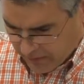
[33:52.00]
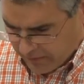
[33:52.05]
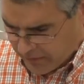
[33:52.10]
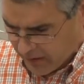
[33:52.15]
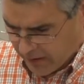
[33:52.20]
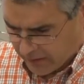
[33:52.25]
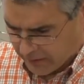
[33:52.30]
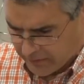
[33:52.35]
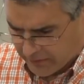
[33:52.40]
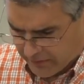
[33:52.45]
do
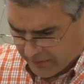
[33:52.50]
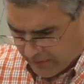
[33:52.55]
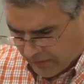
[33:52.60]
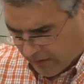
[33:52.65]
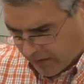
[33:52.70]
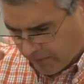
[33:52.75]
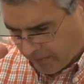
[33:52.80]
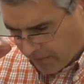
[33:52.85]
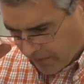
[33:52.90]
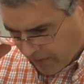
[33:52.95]
not
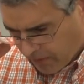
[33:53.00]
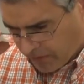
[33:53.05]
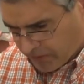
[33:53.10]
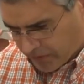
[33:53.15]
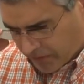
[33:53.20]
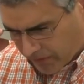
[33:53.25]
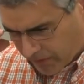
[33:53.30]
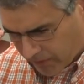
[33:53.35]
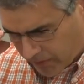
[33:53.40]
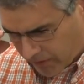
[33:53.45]

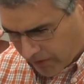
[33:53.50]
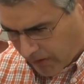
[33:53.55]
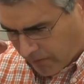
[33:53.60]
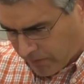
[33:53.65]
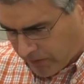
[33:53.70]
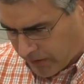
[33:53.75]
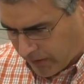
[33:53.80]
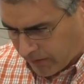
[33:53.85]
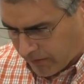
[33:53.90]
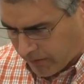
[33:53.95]
approach the
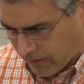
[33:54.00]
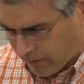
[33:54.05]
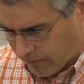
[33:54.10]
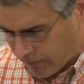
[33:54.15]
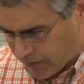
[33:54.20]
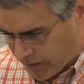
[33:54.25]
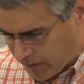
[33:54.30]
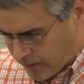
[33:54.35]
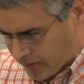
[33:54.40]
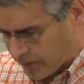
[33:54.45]
subject of
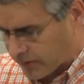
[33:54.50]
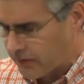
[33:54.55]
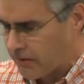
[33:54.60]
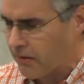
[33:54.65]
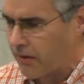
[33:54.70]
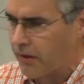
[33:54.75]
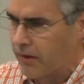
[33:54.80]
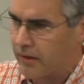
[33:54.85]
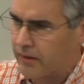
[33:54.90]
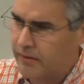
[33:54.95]
Jesus
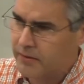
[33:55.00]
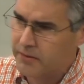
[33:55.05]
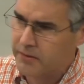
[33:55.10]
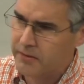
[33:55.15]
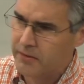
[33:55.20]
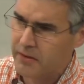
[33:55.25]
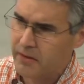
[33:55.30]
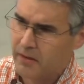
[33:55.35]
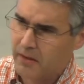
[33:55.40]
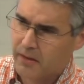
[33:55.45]

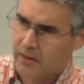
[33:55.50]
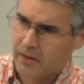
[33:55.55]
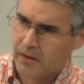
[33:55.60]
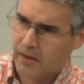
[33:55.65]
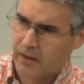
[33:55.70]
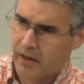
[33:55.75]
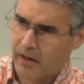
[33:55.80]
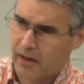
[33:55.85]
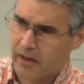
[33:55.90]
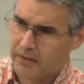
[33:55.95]
Christ
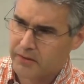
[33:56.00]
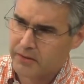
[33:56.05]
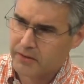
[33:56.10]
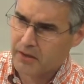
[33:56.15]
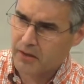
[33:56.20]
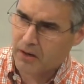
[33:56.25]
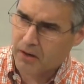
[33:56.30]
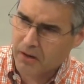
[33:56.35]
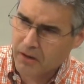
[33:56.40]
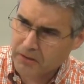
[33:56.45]
as
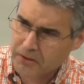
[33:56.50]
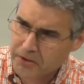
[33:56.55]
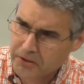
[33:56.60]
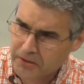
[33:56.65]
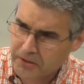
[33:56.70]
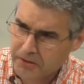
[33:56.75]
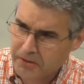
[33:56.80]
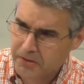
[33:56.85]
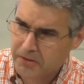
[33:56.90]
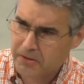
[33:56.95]

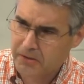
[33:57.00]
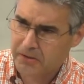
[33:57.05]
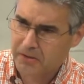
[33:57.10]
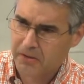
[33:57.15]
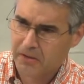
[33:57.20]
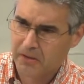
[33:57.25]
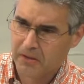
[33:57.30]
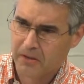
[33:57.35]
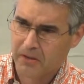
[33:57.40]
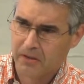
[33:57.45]
cautious,
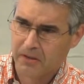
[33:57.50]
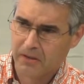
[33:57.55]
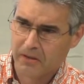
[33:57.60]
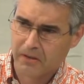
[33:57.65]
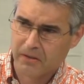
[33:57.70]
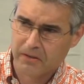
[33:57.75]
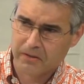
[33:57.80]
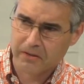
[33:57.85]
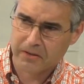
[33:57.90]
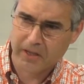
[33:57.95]

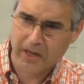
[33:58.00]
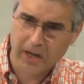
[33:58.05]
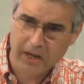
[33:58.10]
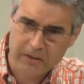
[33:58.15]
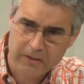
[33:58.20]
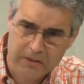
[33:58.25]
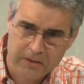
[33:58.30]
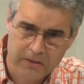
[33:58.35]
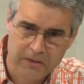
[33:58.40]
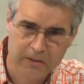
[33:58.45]

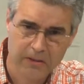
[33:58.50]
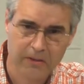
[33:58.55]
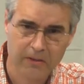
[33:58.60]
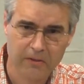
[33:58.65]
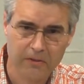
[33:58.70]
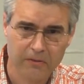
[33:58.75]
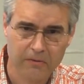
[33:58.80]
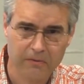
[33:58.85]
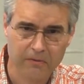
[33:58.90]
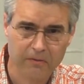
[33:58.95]

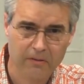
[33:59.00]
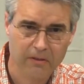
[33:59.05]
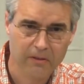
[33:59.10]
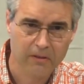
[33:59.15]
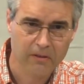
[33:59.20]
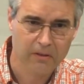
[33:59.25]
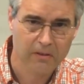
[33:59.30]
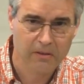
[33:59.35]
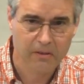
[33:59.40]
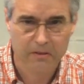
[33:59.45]
tentative
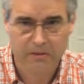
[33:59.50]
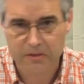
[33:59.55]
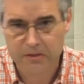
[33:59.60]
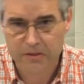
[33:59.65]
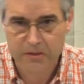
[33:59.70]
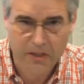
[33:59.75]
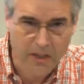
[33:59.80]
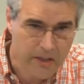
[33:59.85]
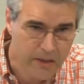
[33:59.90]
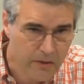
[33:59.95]

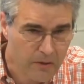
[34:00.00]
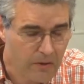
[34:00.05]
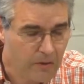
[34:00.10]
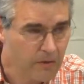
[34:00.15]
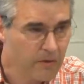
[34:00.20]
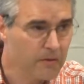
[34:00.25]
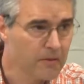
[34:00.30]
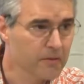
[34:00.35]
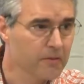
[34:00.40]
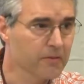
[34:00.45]

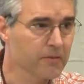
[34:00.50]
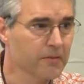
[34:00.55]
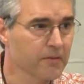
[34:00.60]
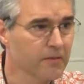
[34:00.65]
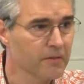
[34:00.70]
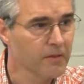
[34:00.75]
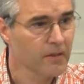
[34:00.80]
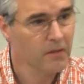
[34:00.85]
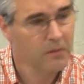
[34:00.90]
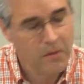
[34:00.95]
seekers.
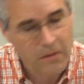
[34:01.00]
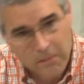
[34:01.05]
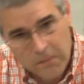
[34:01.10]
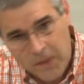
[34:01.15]
Well,